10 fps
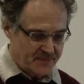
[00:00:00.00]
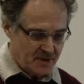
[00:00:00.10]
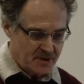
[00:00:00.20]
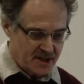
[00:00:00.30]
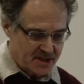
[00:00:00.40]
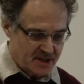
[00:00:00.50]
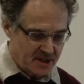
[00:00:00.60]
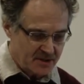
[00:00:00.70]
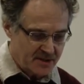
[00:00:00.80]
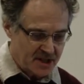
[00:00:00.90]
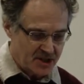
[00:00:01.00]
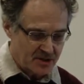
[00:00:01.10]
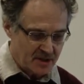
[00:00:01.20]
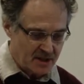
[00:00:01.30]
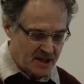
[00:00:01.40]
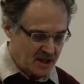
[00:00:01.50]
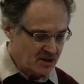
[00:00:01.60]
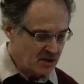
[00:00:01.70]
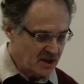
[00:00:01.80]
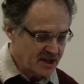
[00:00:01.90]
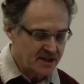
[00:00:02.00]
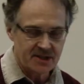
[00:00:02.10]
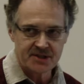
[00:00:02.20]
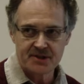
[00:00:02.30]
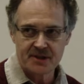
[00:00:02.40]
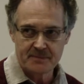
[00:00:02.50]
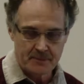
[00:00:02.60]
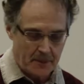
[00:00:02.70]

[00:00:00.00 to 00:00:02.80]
against the international alcohol industry.